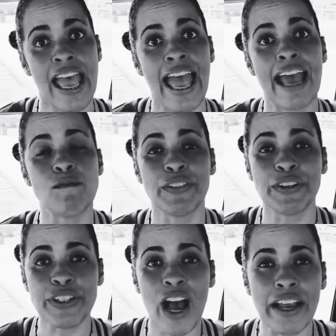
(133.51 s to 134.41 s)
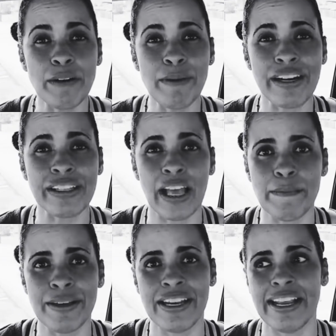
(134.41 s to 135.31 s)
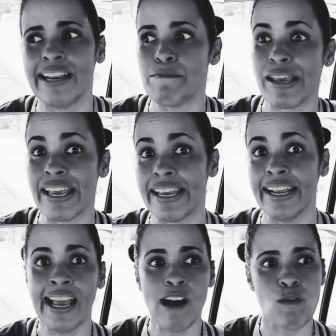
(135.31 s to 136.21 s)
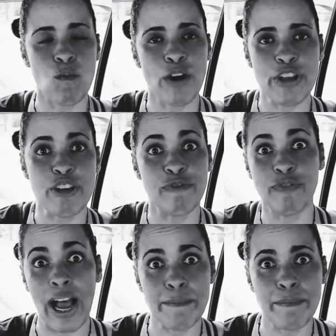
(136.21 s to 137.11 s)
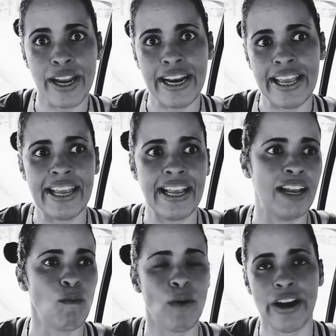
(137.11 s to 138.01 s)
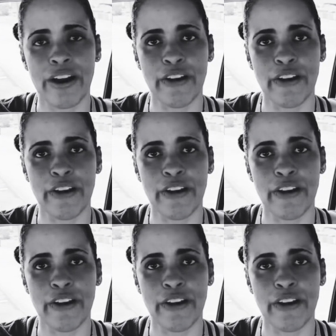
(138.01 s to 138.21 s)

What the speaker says: And when they're talking about alignment and being where are you vibrating and what's